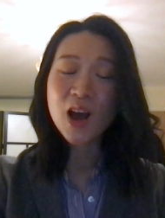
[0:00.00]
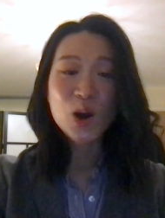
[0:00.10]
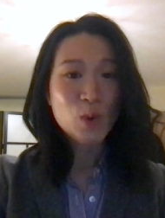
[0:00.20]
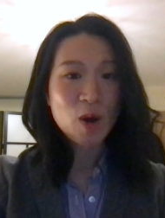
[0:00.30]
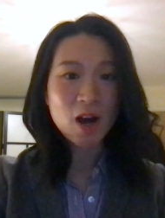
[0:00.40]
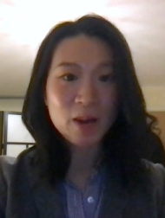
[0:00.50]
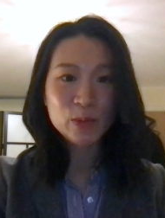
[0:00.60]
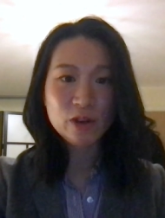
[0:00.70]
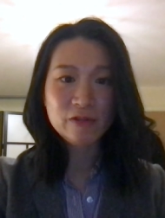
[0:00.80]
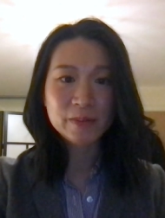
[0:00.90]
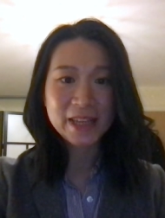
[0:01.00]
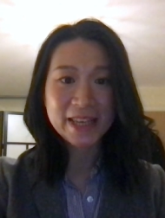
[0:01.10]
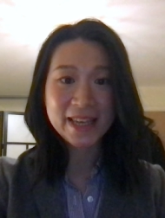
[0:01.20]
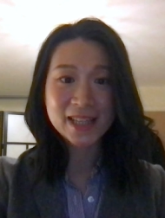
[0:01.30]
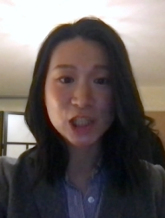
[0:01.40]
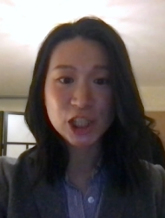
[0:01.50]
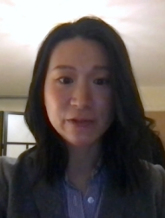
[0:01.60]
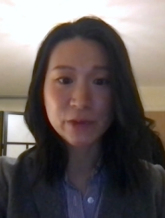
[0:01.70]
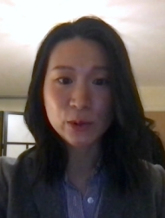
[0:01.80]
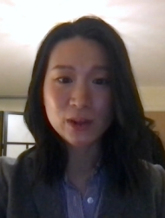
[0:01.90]
While I'm not from the ESG
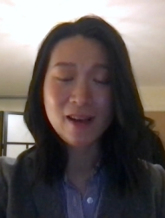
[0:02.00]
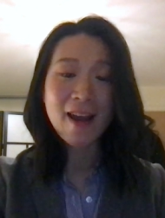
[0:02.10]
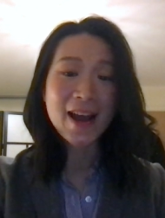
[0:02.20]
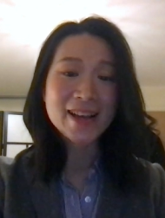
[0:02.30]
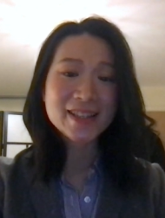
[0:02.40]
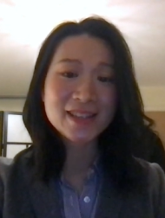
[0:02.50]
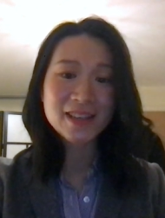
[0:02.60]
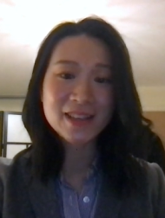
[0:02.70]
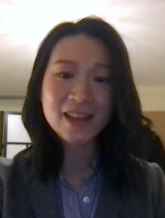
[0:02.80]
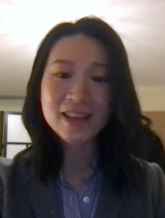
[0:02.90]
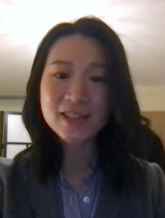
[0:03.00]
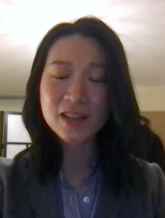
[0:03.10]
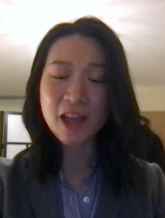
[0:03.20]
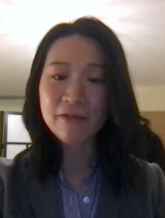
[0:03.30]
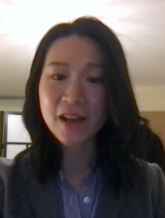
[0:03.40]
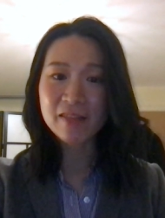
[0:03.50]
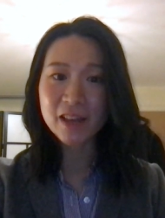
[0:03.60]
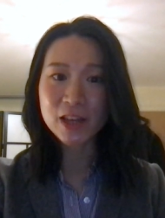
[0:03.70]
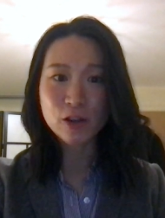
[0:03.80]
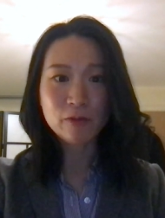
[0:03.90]
field, I see it as an
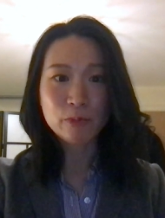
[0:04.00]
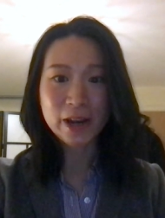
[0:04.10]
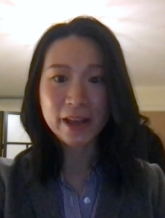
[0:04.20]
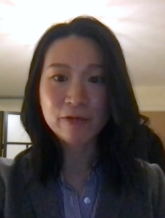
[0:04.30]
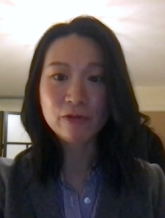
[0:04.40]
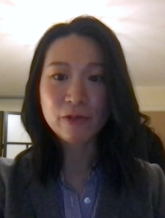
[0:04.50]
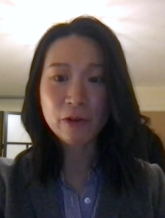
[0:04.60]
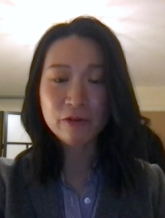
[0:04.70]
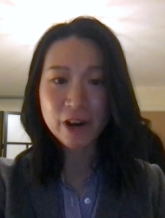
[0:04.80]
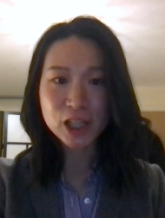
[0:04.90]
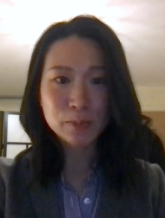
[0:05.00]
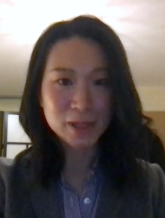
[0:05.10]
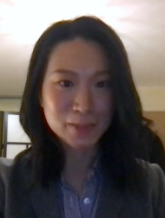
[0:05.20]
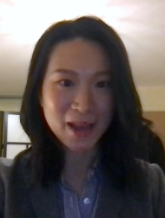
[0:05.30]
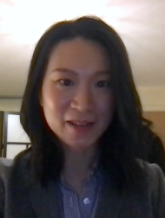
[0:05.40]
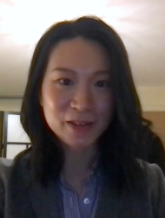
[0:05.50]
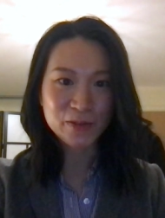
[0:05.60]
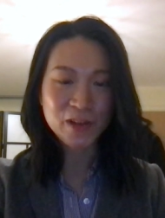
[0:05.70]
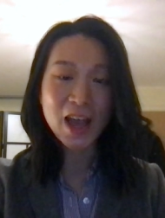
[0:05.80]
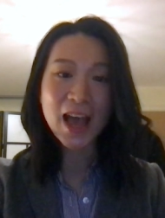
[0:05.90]
advantage of bringing a fresh
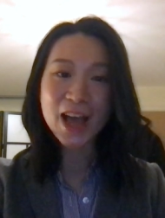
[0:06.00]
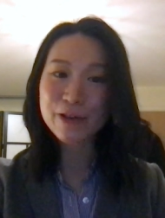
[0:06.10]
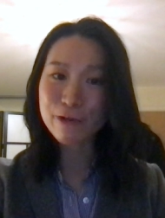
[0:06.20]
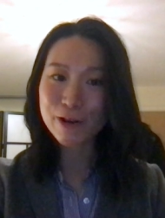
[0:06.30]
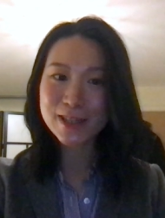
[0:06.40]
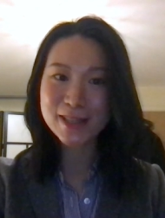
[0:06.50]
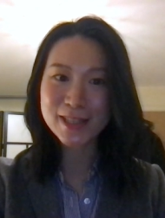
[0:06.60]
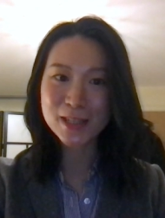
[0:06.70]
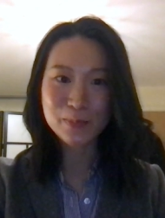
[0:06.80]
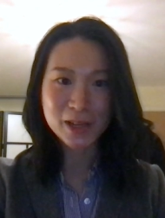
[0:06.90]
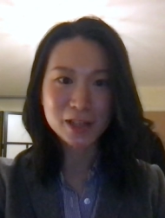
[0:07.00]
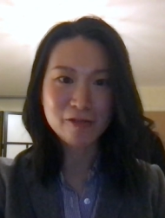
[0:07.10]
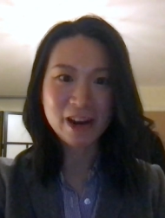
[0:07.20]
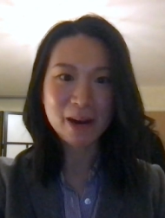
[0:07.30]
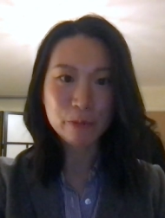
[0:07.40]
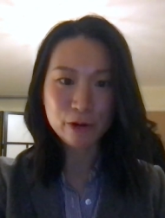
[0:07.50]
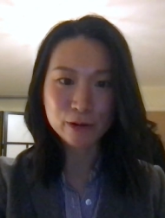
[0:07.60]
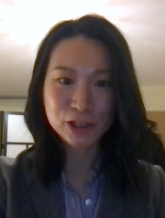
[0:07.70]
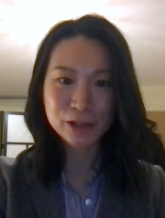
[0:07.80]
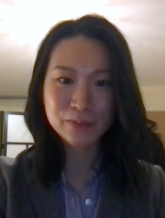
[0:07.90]
perspective and cross-disciplinary
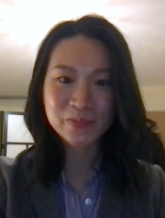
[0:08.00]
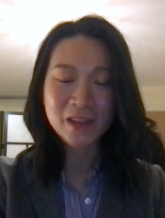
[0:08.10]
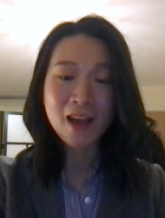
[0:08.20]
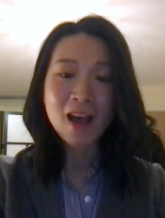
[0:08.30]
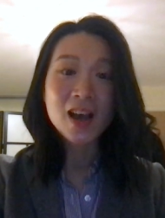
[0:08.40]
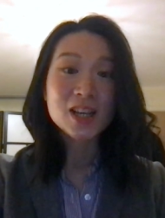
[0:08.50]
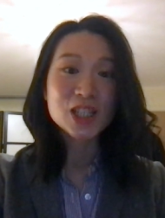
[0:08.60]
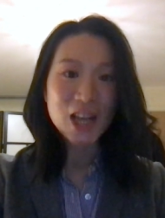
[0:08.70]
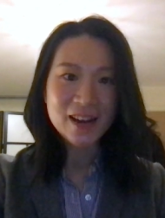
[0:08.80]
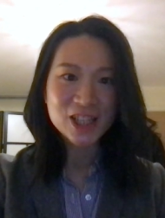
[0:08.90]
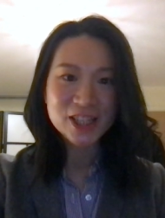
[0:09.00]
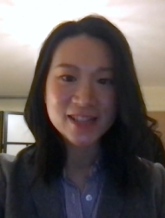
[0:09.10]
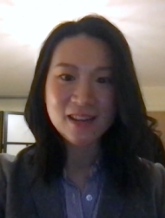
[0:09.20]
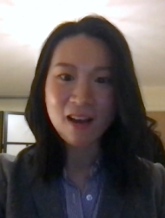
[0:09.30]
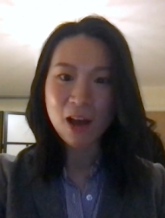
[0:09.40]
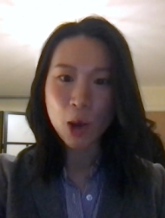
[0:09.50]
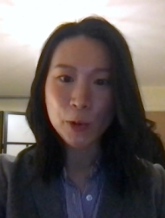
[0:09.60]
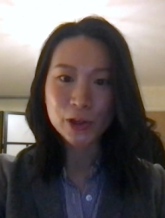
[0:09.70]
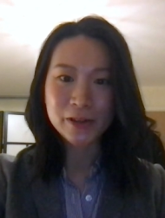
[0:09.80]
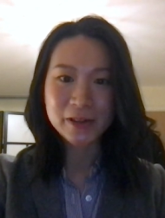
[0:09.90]
approach. Challenges are
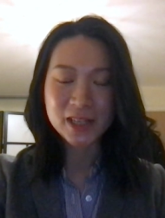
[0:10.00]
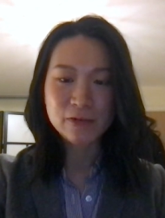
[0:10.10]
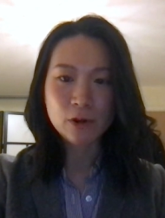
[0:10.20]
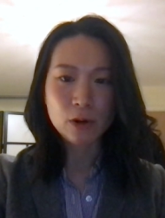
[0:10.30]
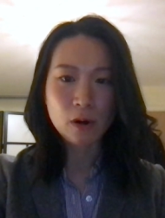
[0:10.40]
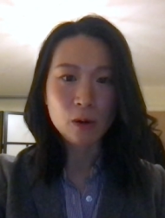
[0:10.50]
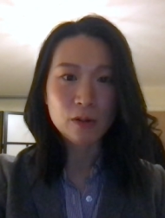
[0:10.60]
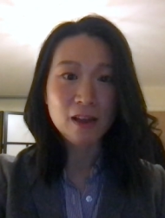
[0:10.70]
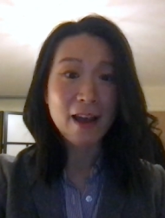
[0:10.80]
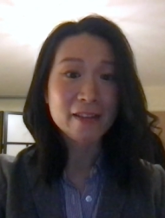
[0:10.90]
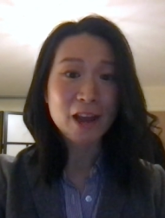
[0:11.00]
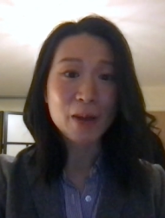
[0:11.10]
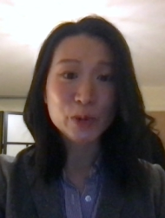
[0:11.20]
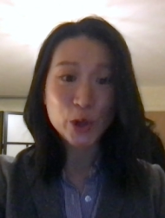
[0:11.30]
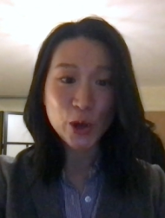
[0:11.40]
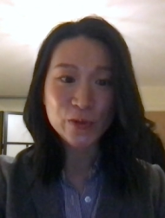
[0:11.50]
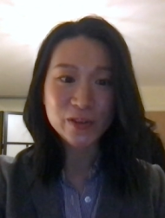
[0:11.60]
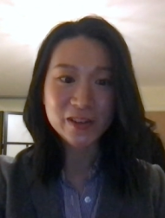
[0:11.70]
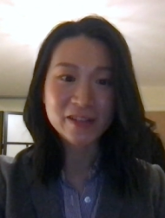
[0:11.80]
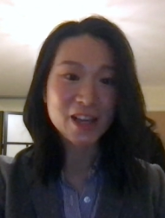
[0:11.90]
opportunities for growth, and I'm
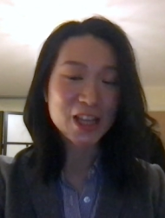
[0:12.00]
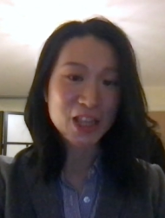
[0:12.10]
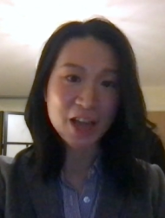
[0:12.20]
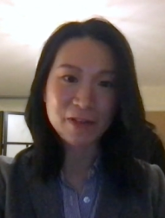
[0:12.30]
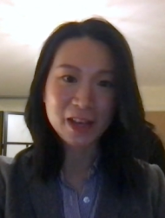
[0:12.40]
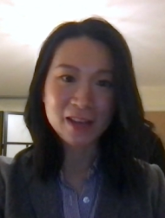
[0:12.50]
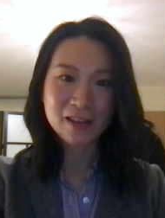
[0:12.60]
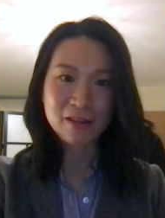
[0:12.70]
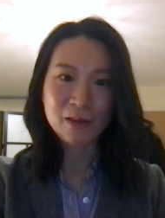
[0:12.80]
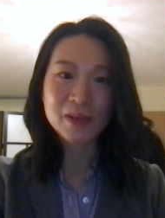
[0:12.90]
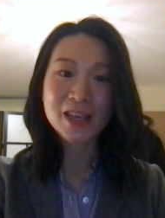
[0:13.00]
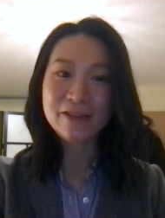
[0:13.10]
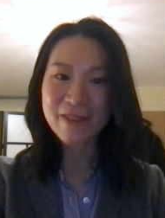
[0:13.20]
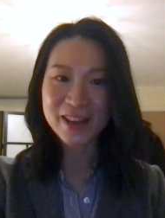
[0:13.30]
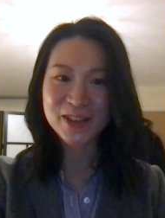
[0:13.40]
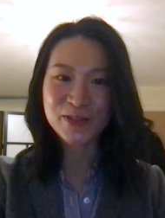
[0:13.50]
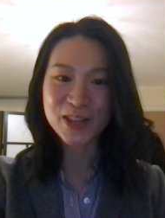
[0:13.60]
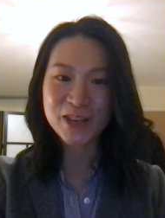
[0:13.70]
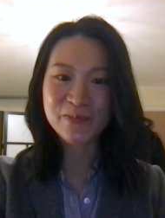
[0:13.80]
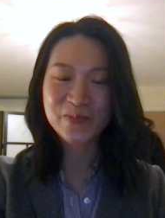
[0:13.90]
confident in navigating them
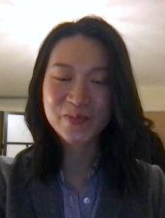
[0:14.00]
effectively.